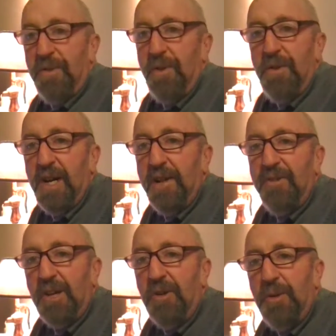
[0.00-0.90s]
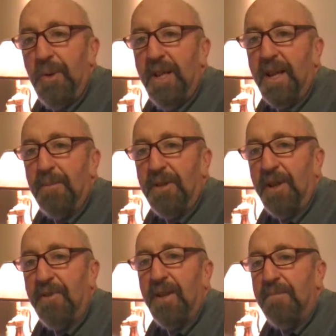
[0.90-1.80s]
not even going to do anything about
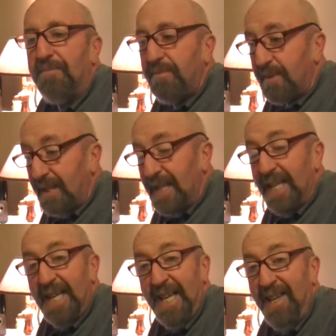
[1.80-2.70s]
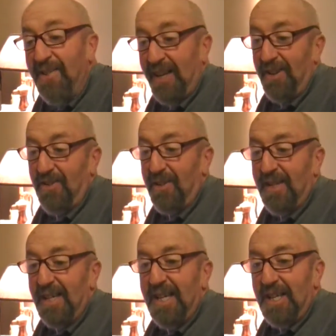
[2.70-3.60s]
this. He says,
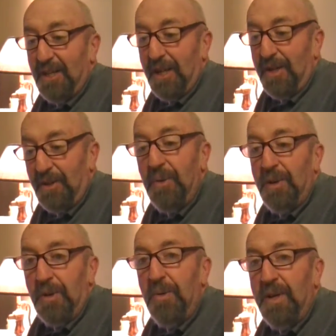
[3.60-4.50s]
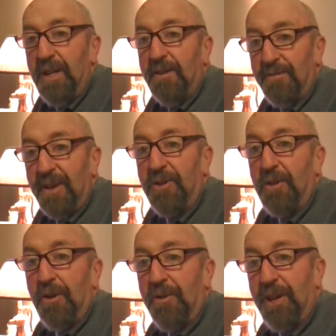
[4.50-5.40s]
you need to fix it
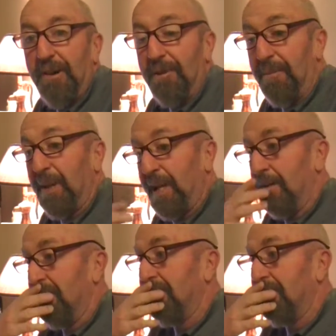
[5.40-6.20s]
yourself. I'm like,